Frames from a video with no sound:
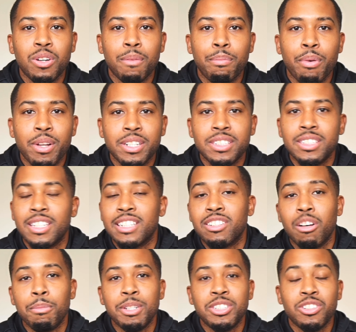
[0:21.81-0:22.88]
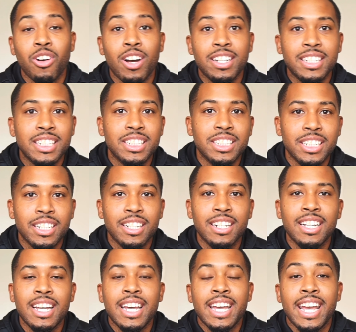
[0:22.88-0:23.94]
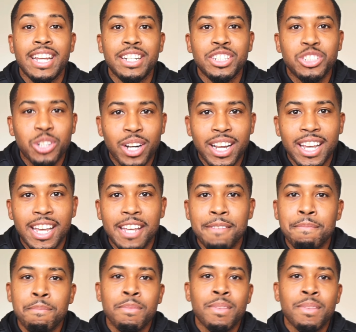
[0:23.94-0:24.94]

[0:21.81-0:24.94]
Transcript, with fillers: apprentices that's going to be starting this year in the trade.